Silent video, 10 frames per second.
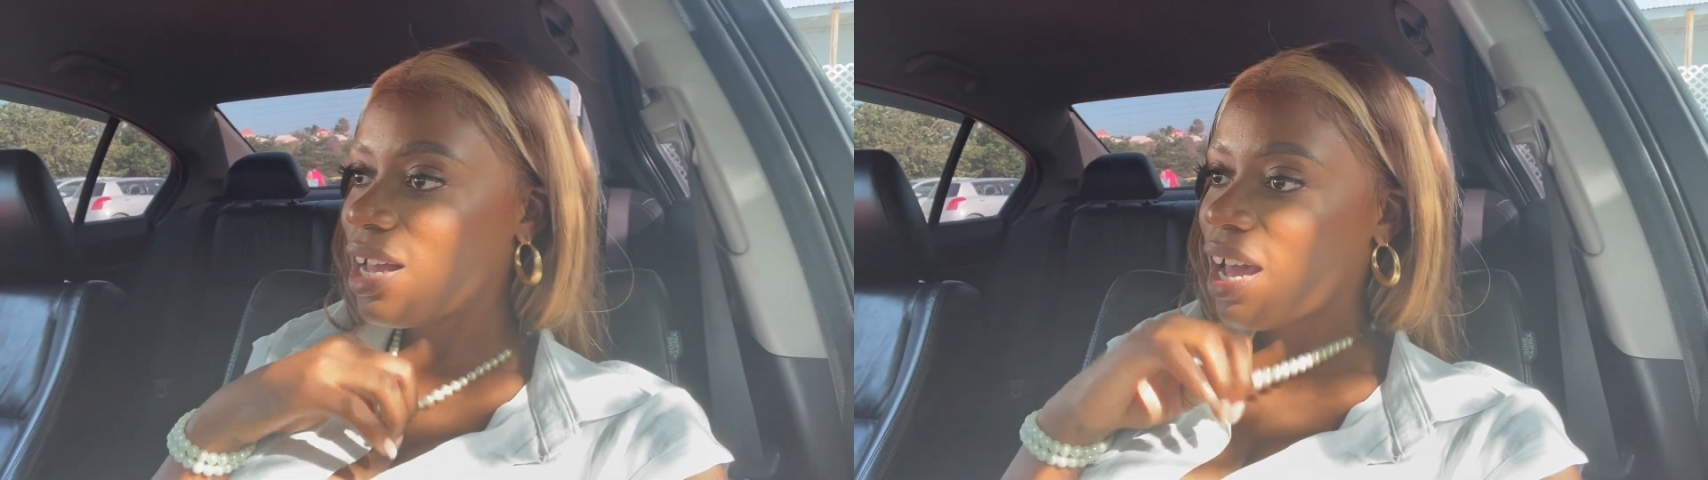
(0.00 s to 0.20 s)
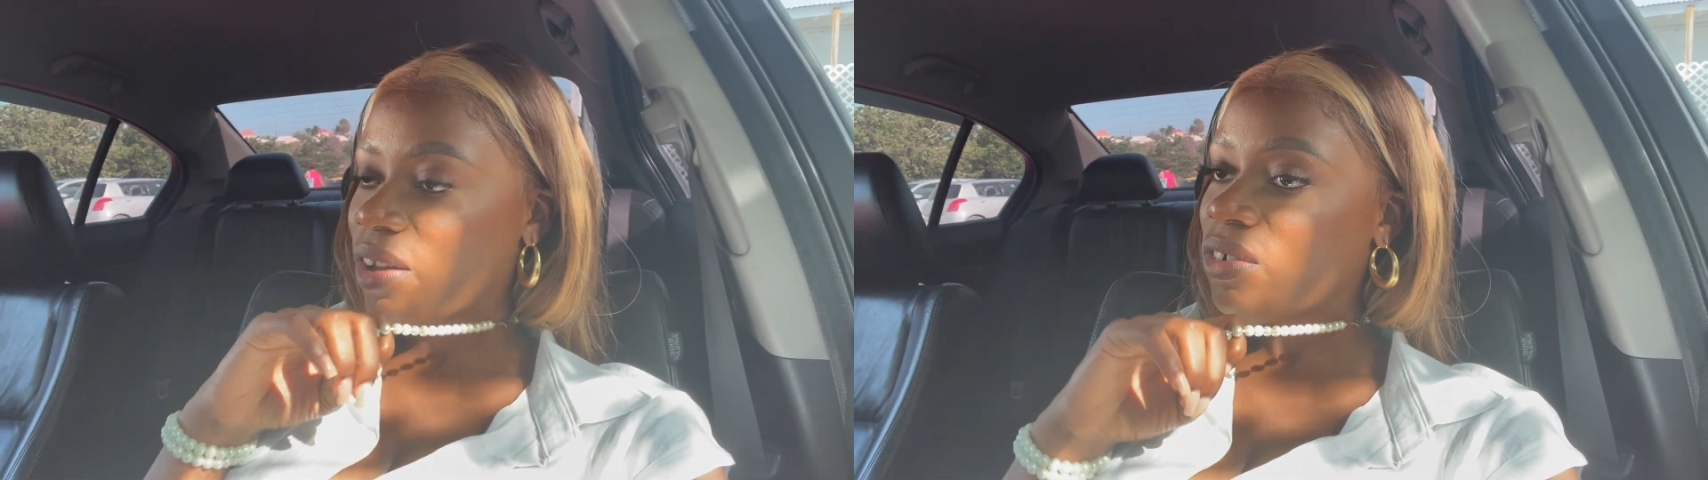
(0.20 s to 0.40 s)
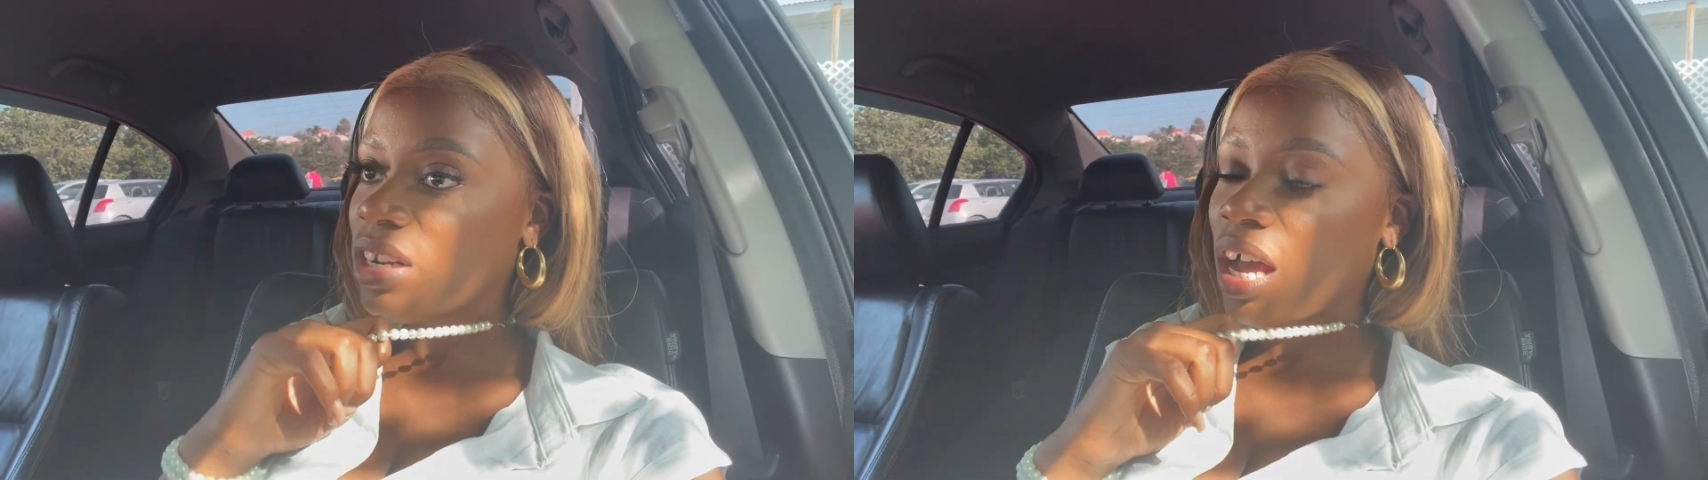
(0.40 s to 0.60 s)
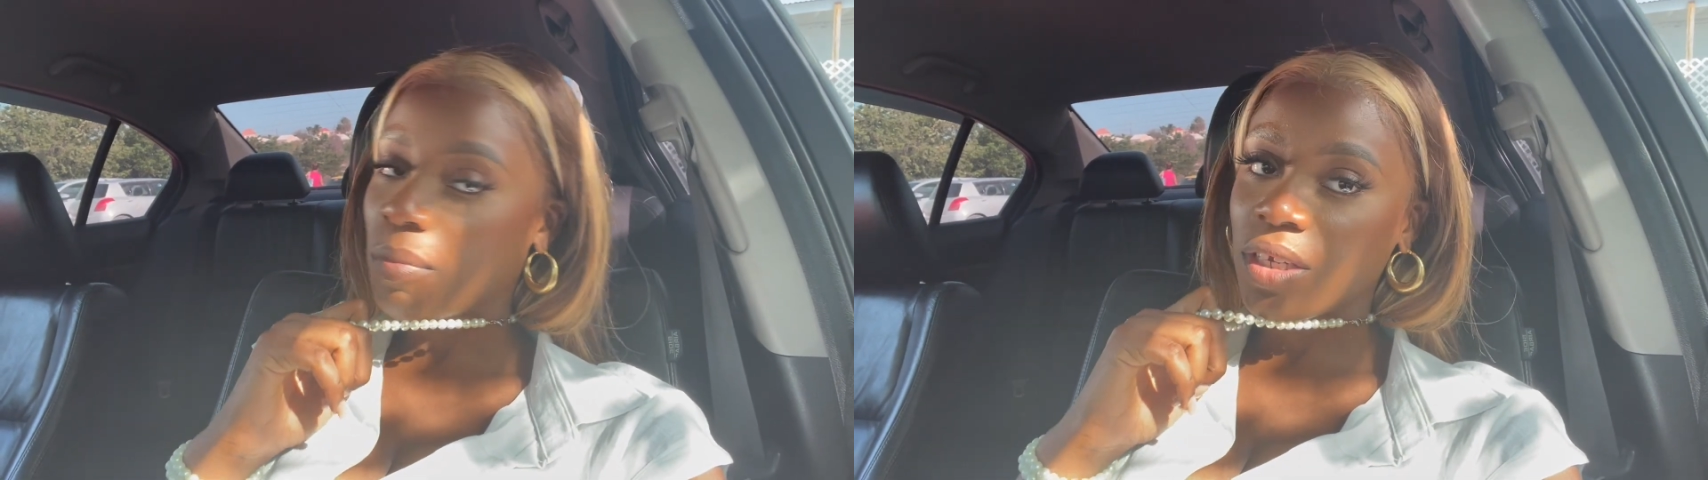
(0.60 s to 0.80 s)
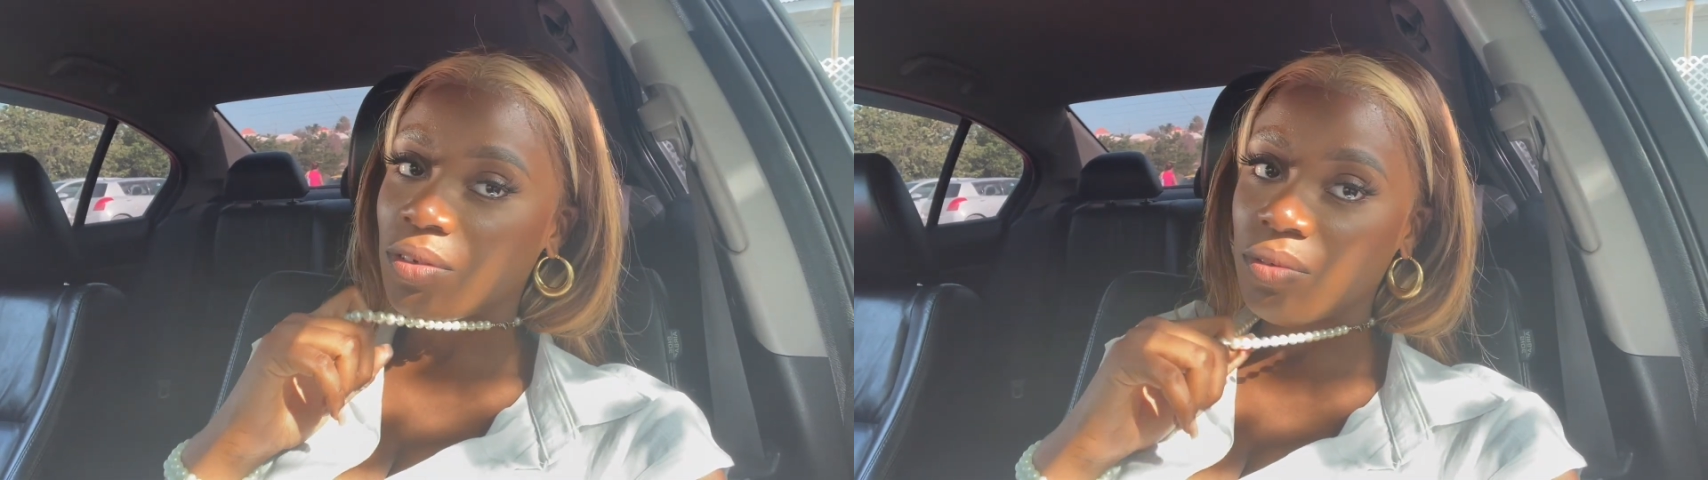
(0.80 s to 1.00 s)
I don't
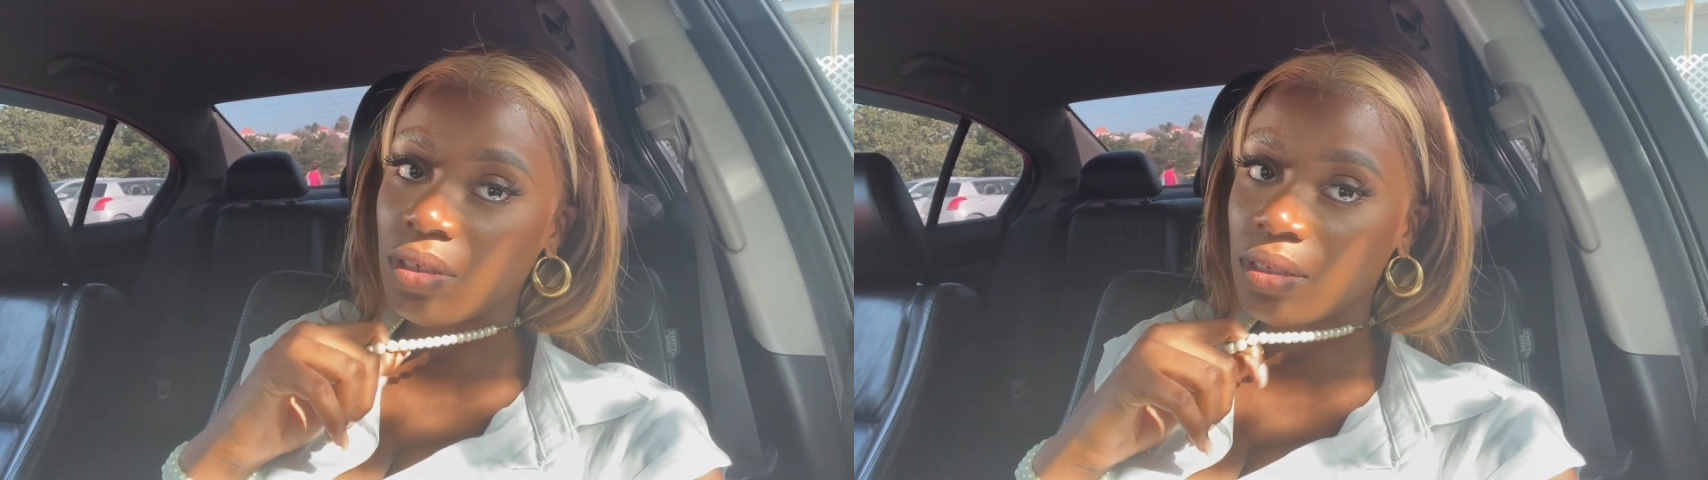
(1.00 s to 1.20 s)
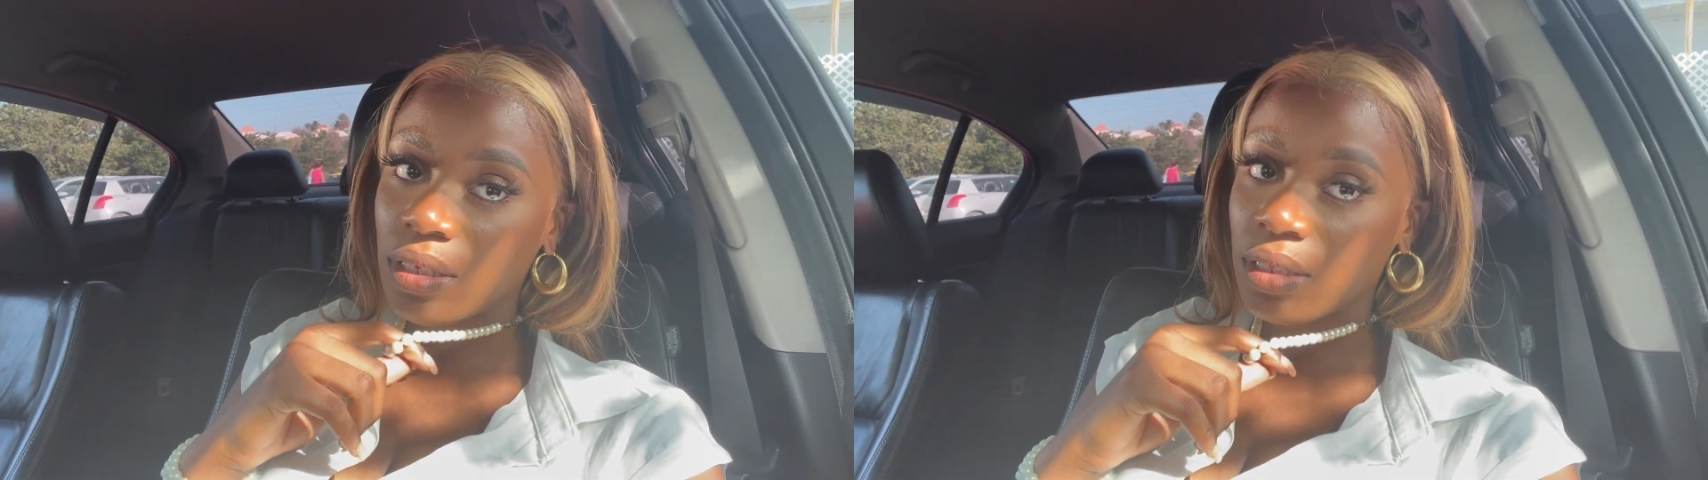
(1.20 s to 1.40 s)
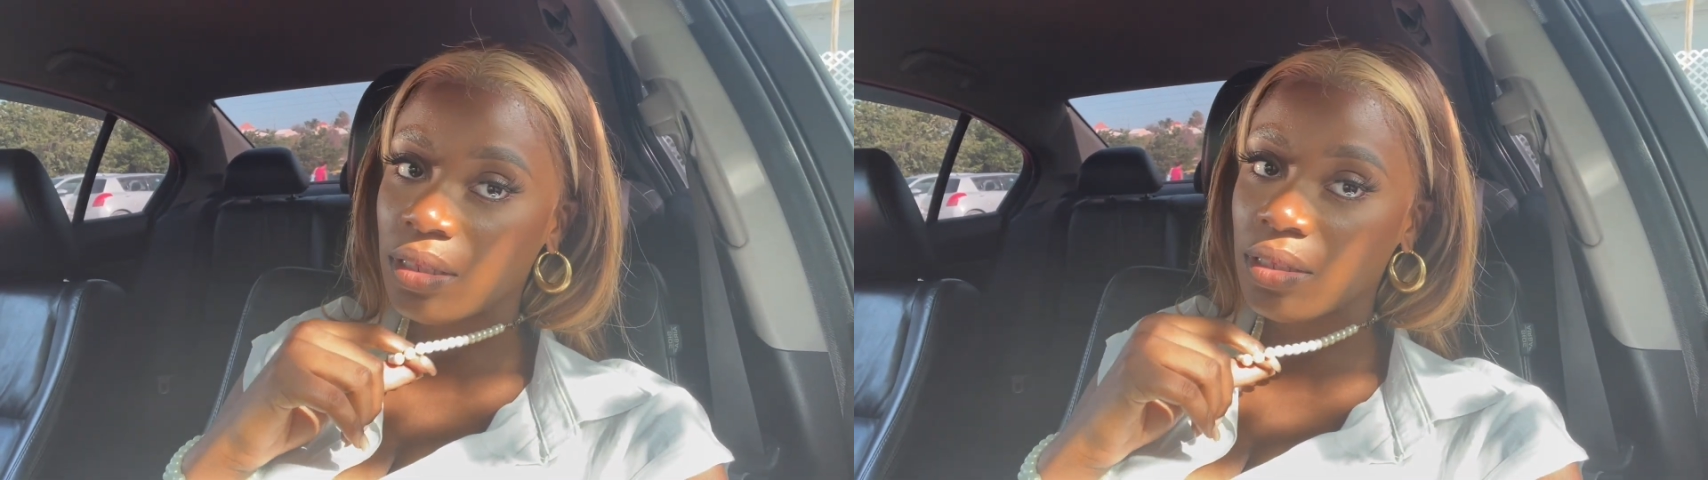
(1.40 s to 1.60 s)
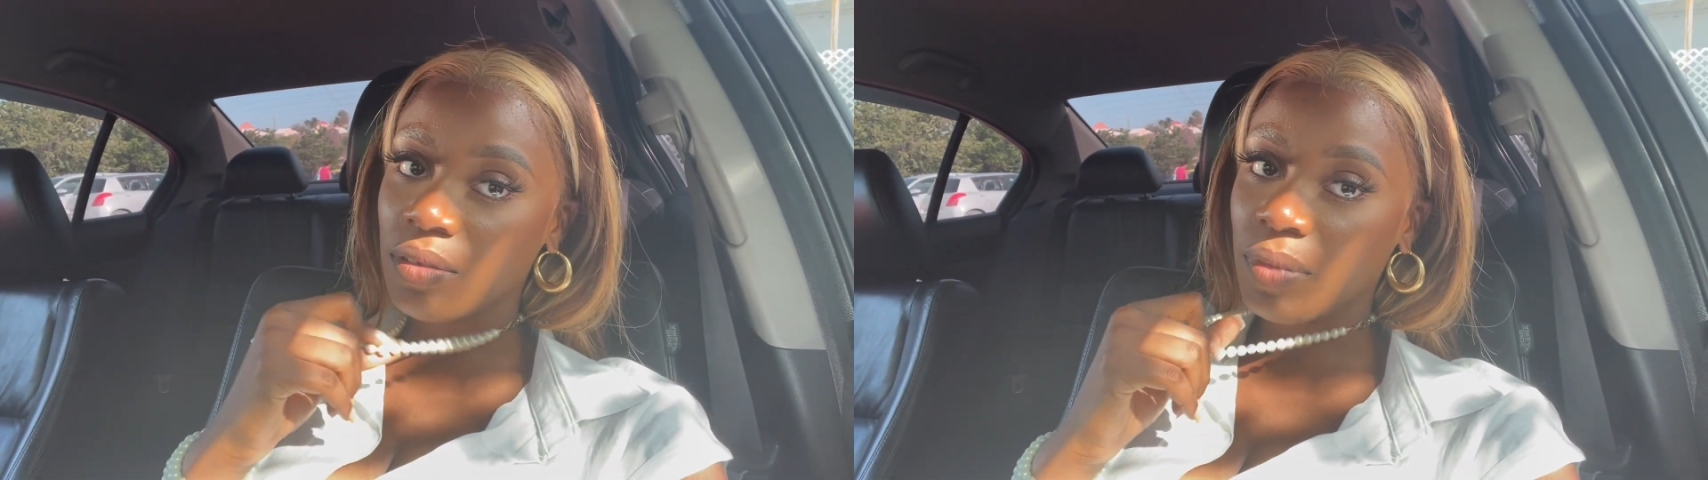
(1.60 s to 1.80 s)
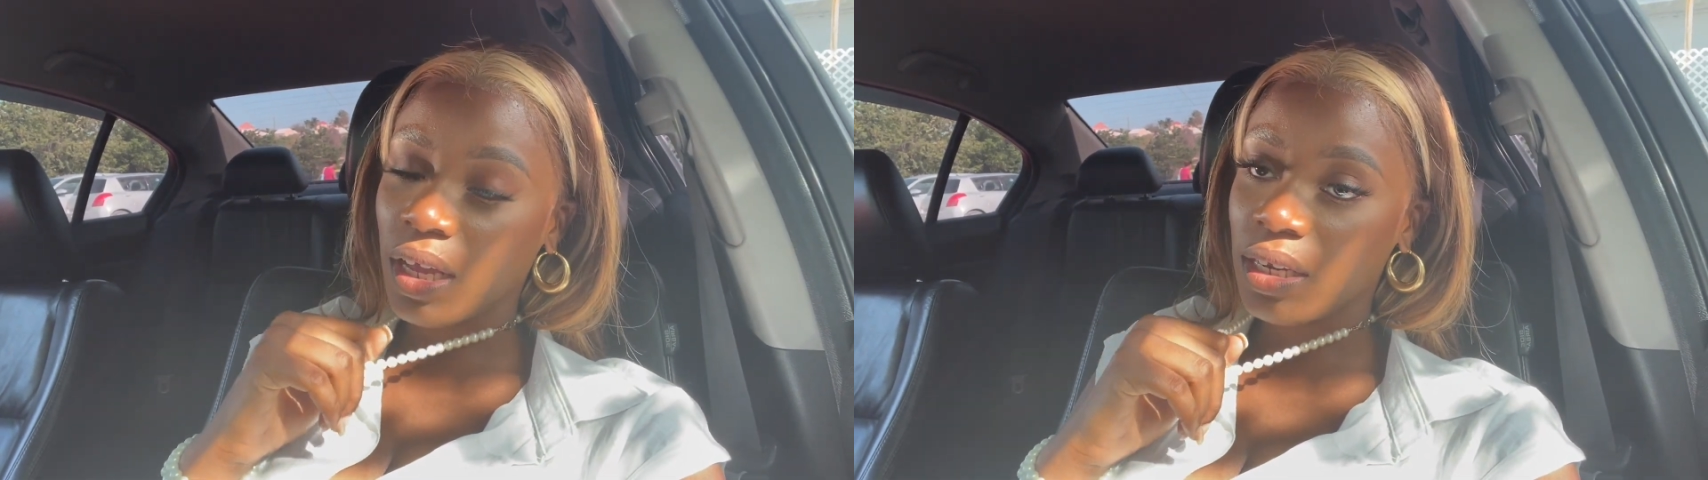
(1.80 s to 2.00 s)
normally do these things, to
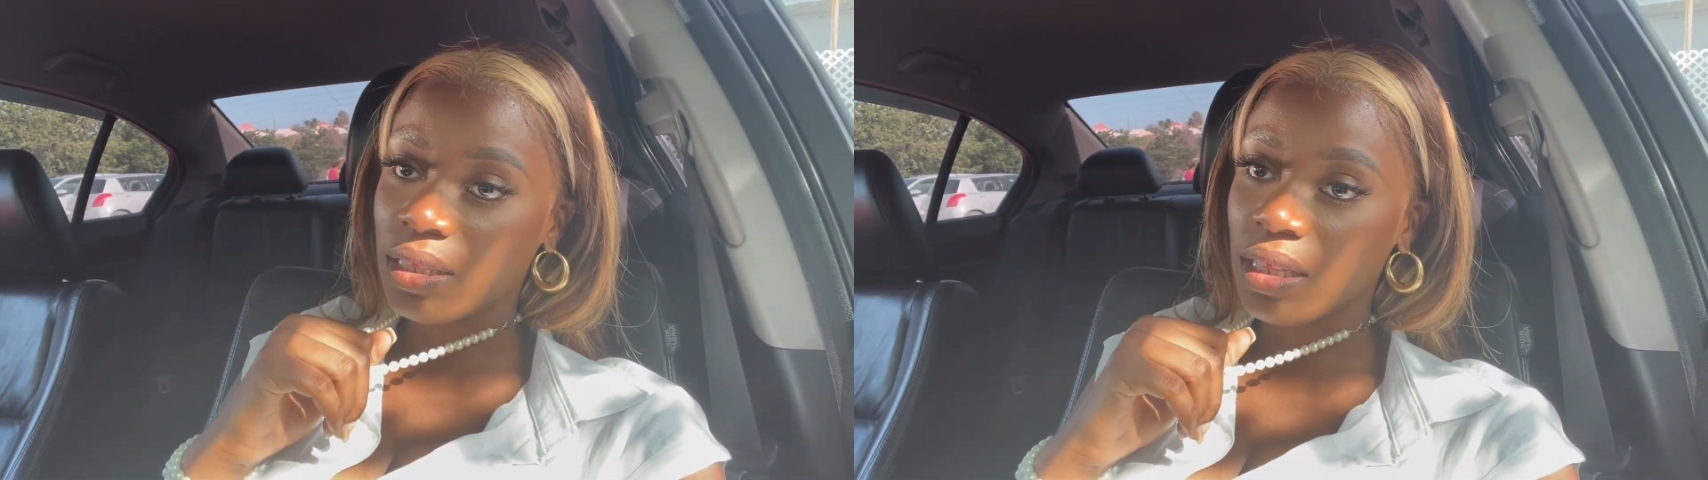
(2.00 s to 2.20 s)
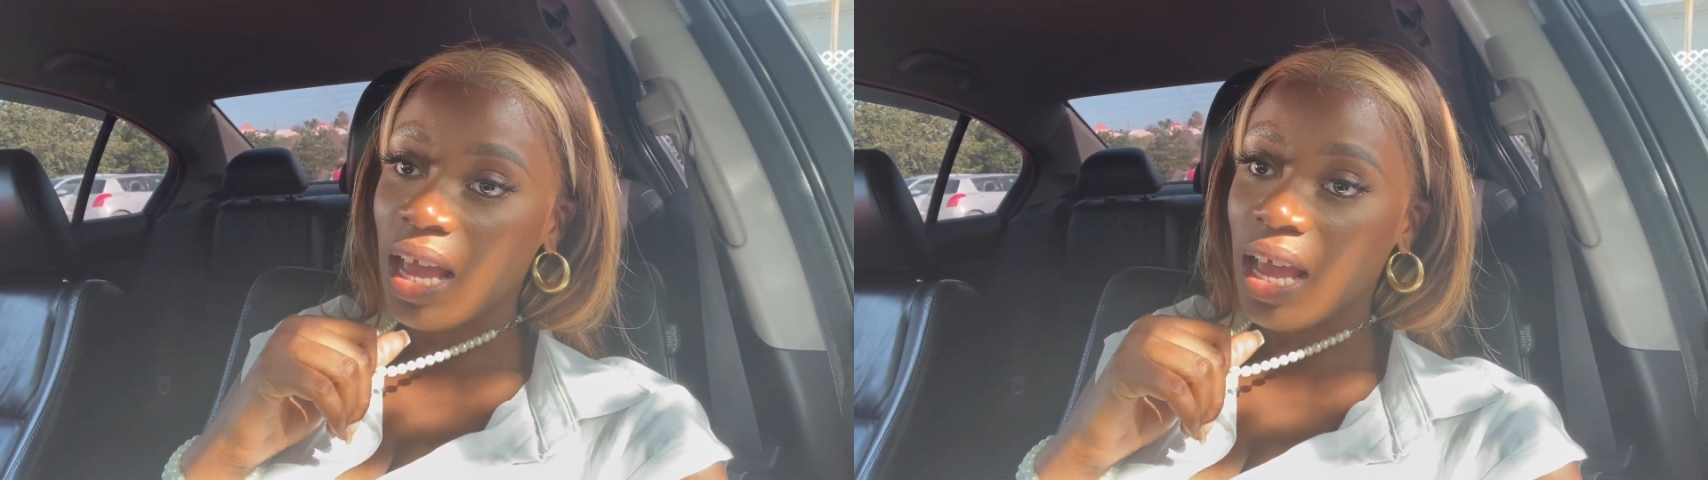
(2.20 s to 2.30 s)
be honest.